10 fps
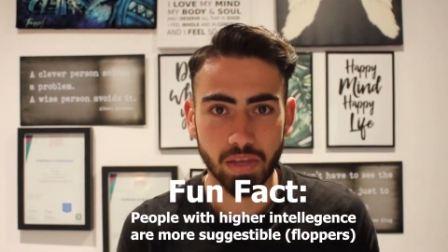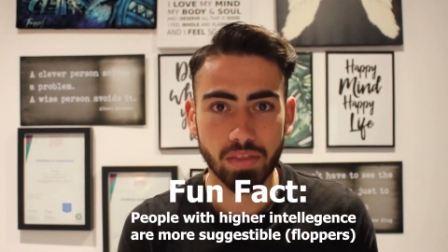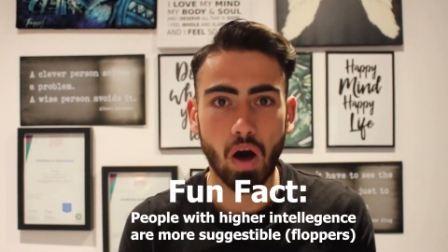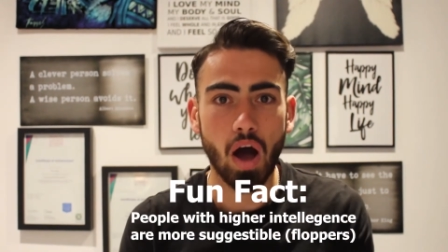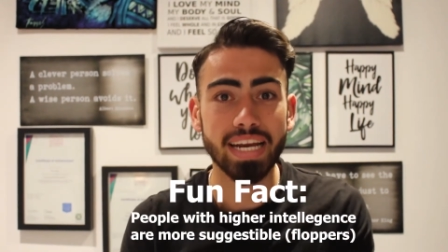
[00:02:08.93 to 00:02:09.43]

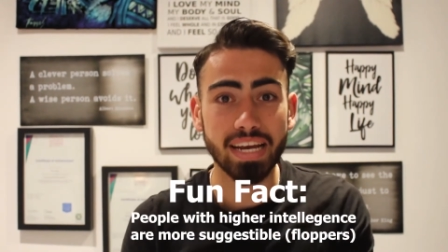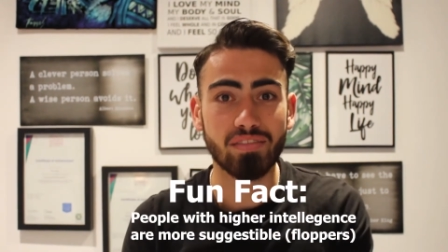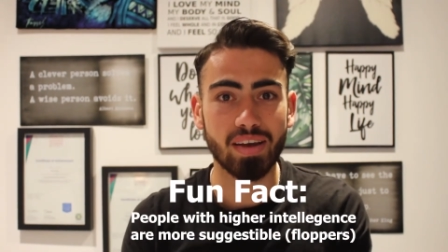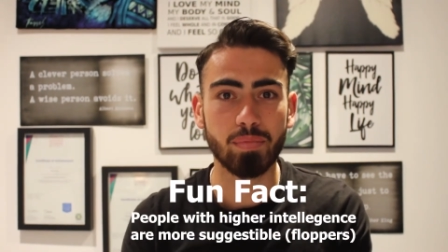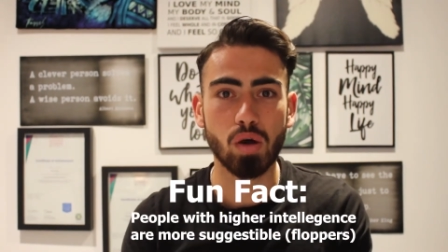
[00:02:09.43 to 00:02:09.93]
The idea
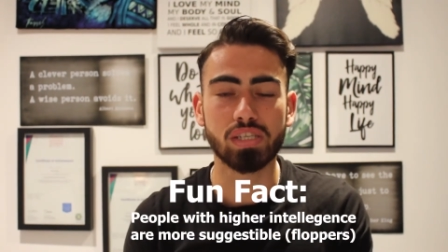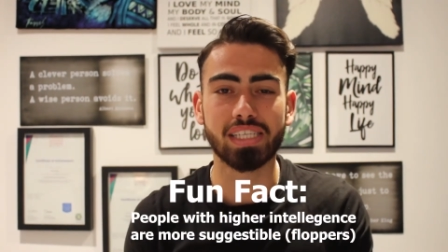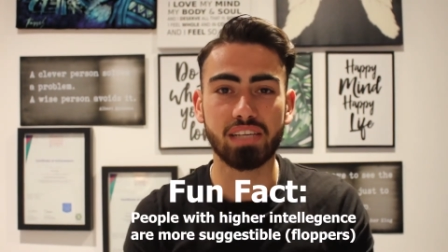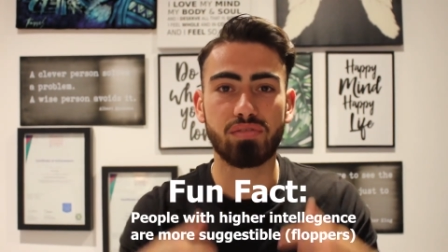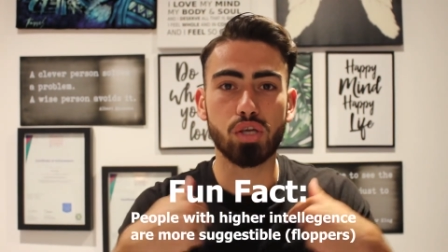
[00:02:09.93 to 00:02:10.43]
of
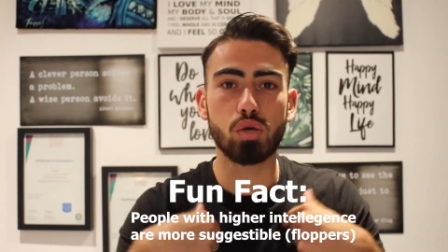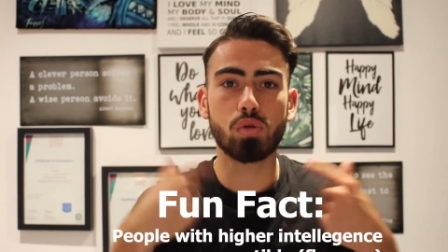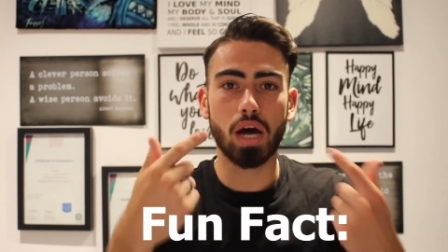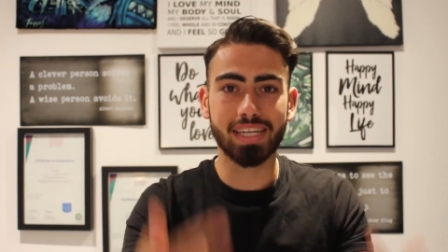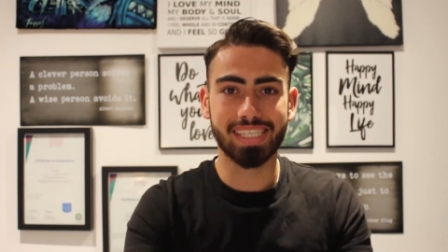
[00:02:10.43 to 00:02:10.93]
hypnosis is for you
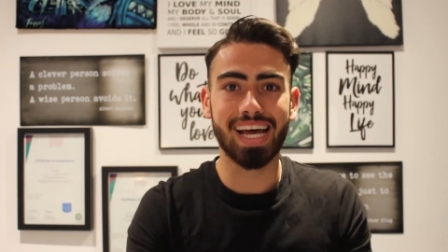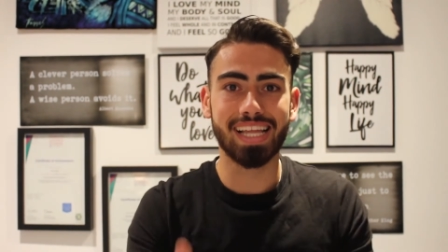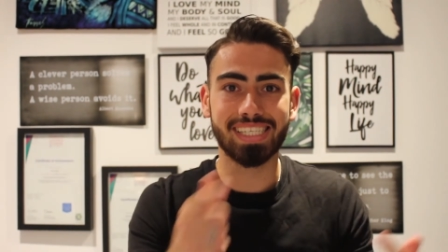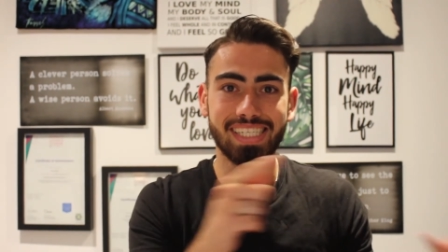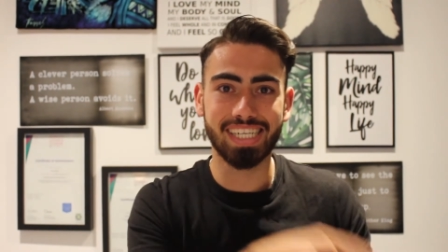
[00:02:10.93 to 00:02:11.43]
to
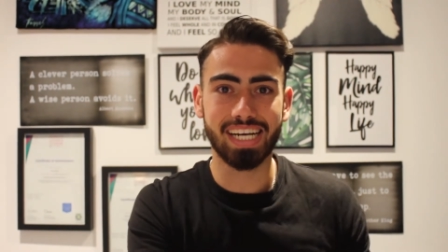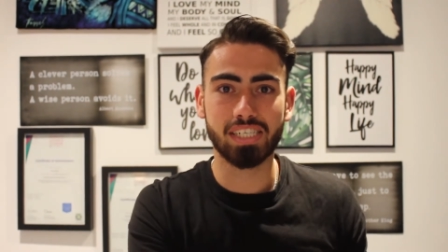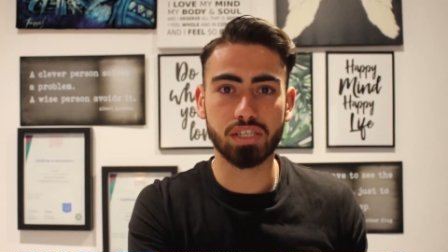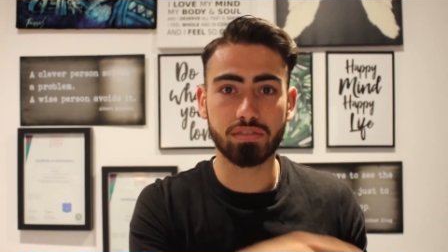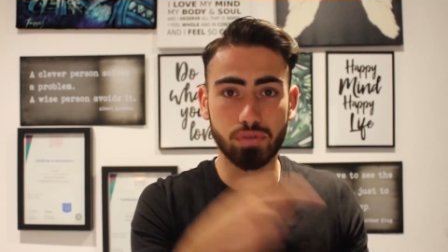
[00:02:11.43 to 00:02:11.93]
understand the suggestions,